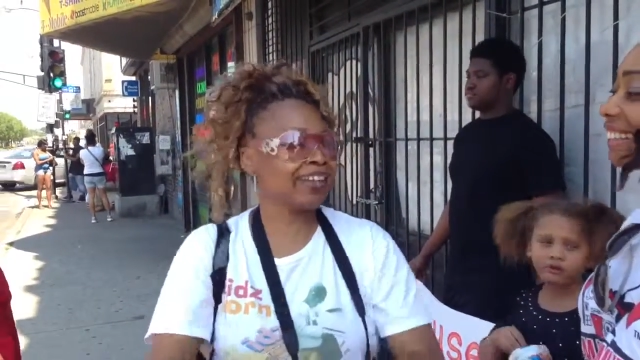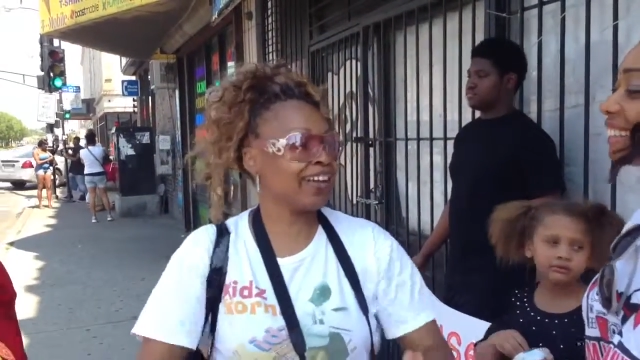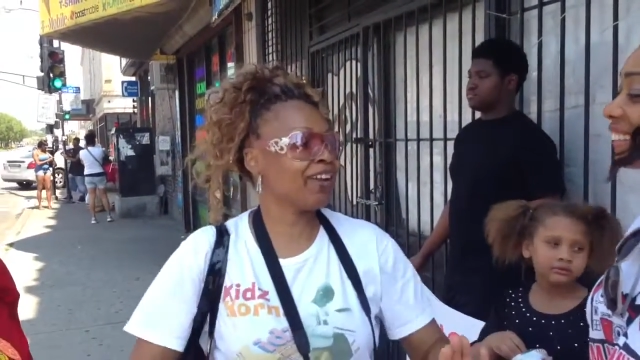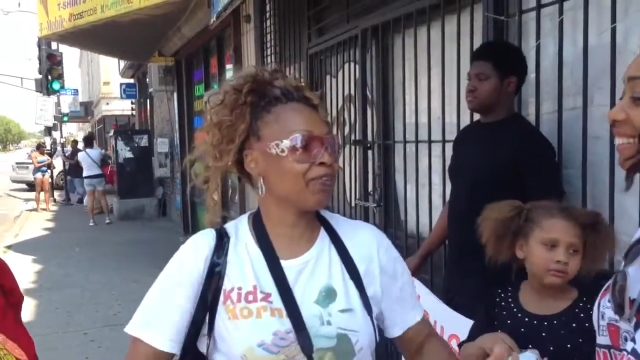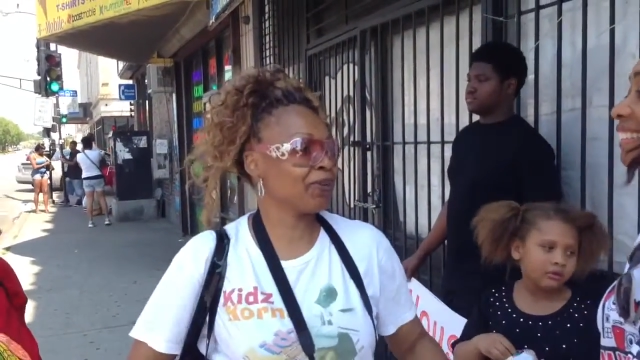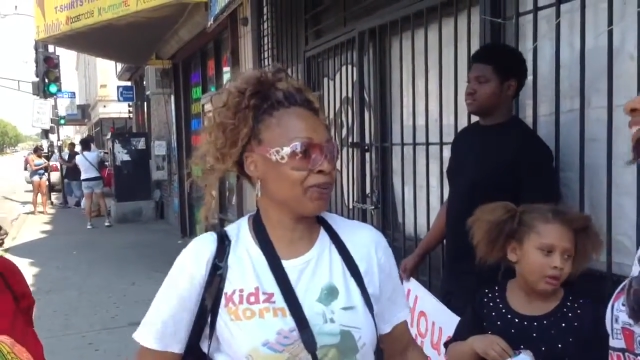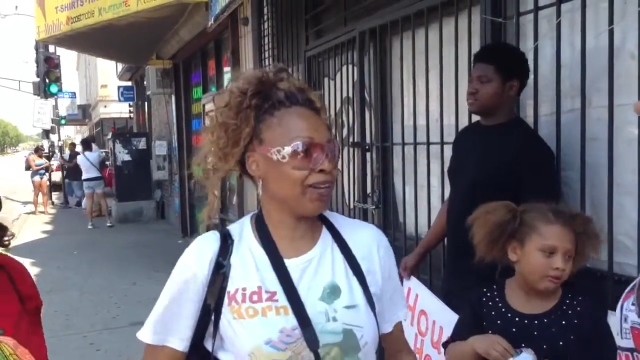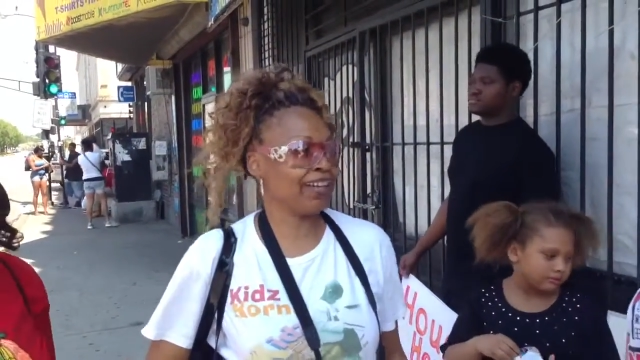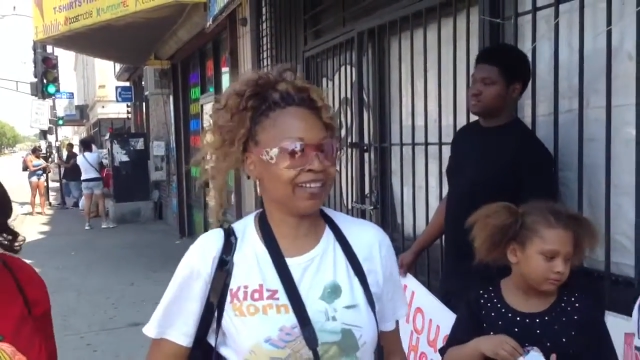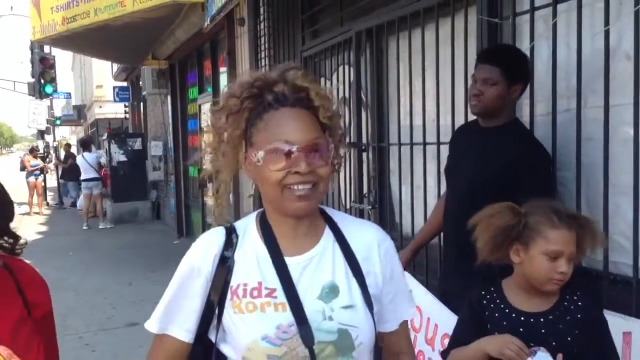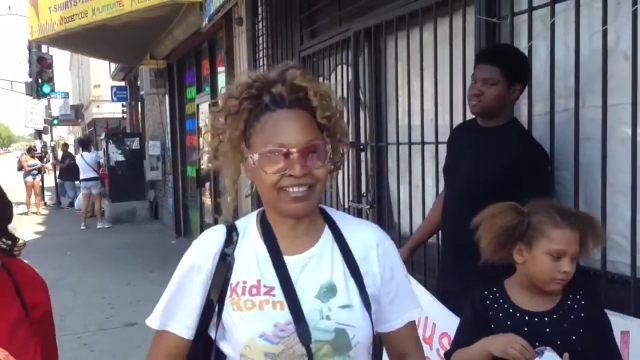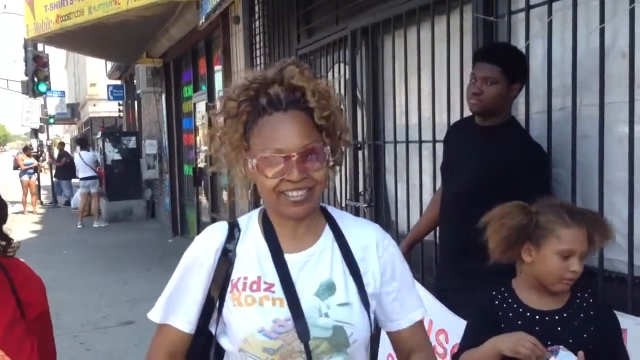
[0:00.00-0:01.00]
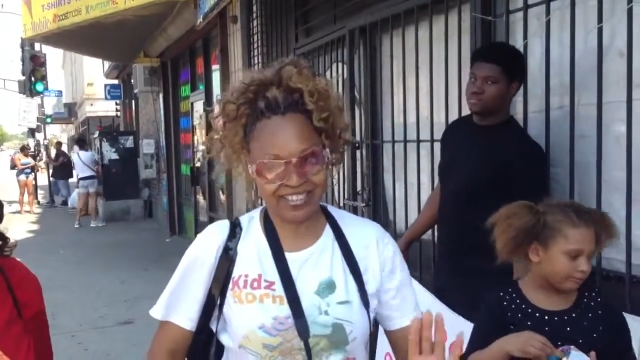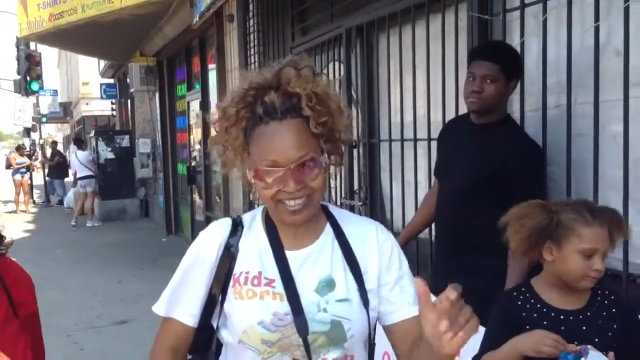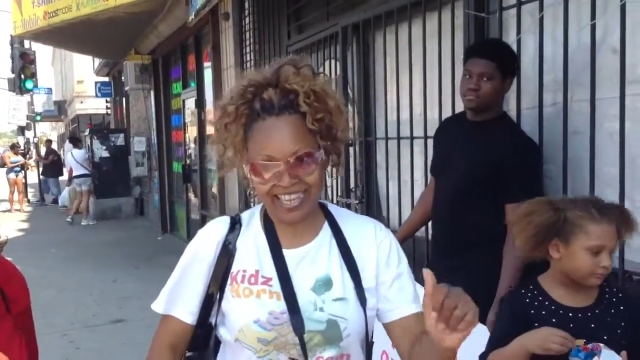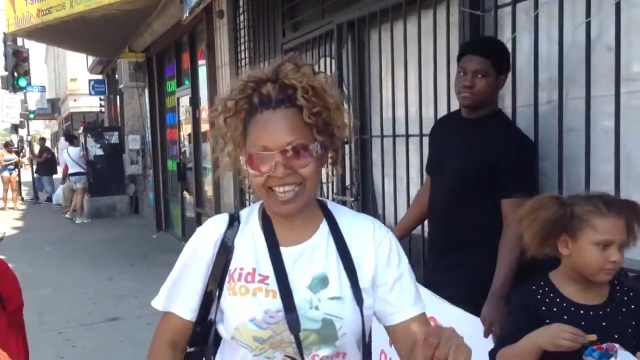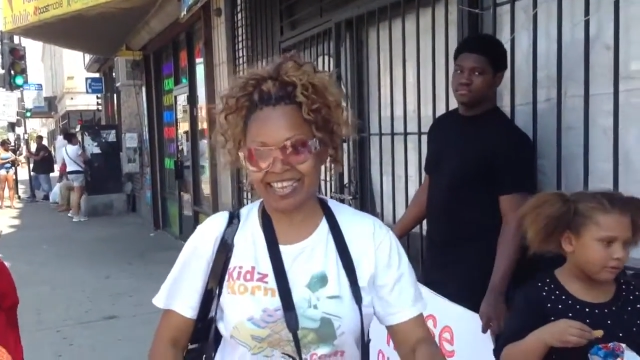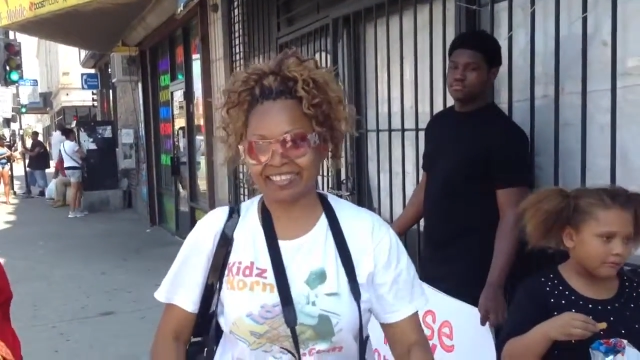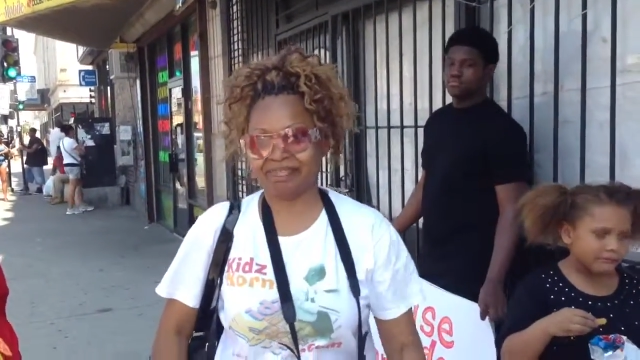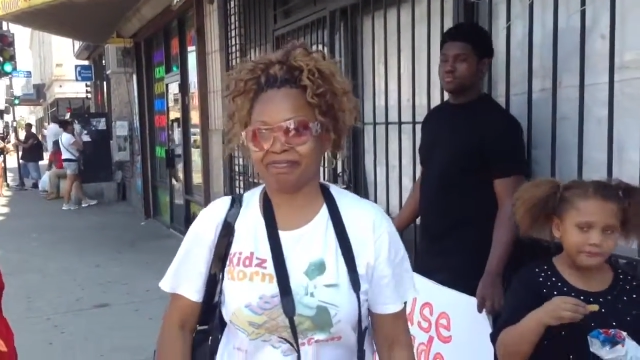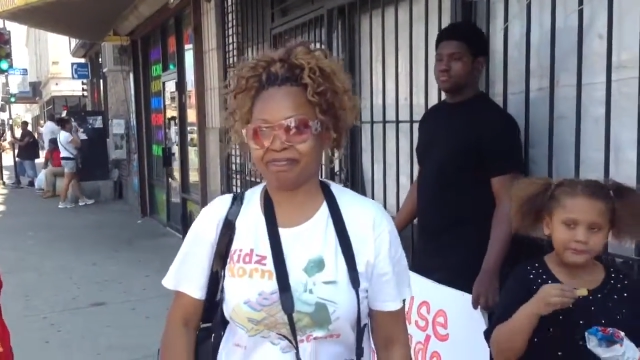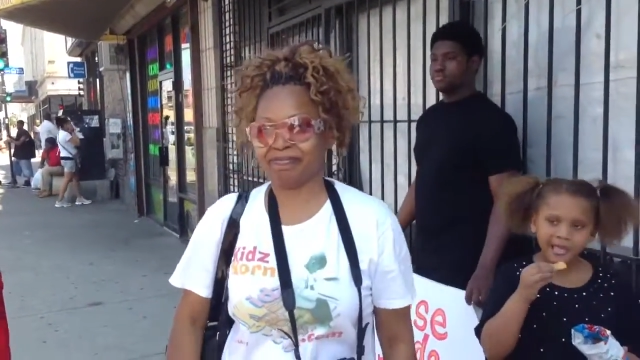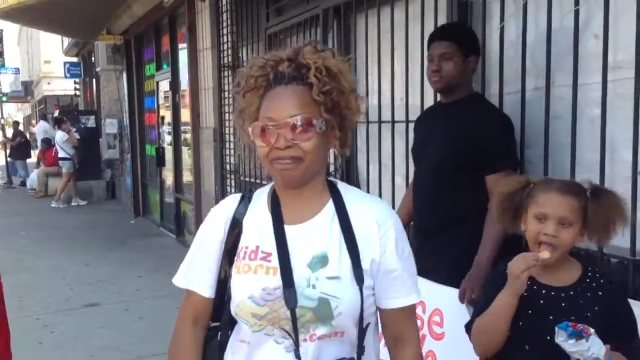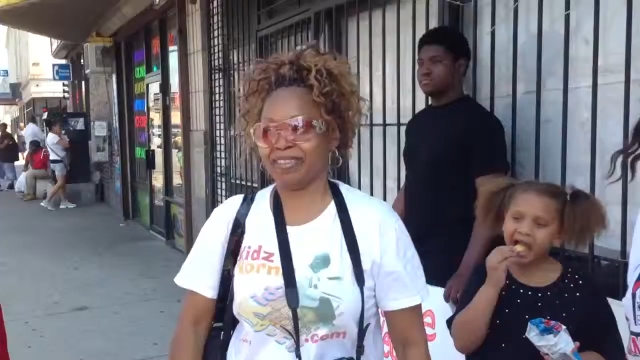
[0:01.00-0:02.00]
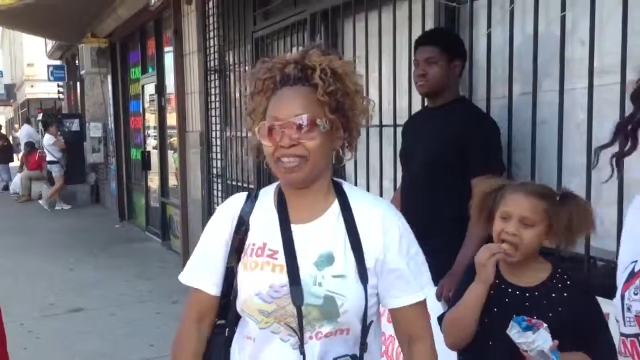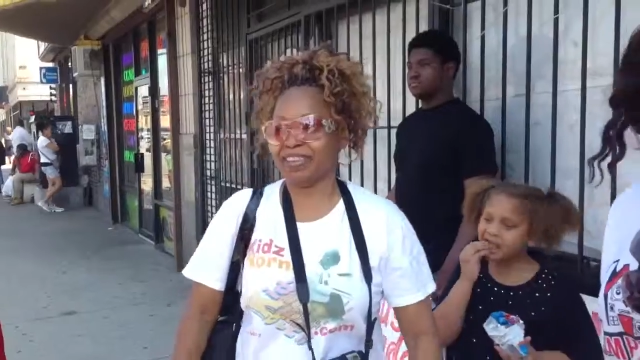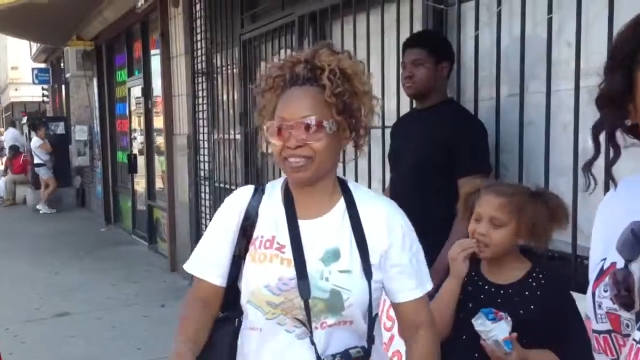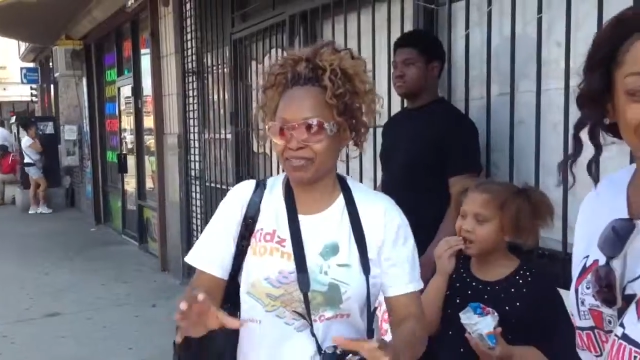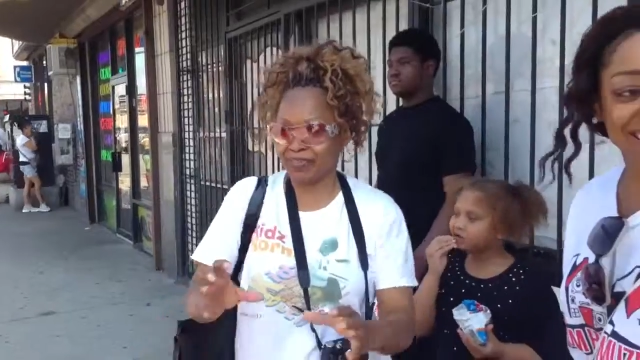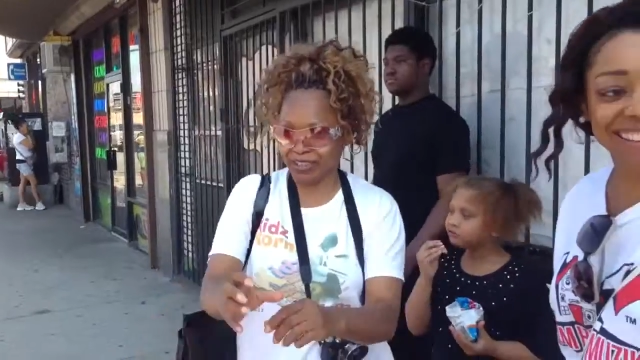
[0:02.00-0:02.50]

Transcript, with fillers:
Speaker 1: her everywhere. Yes, She, yeah, I'm gonna give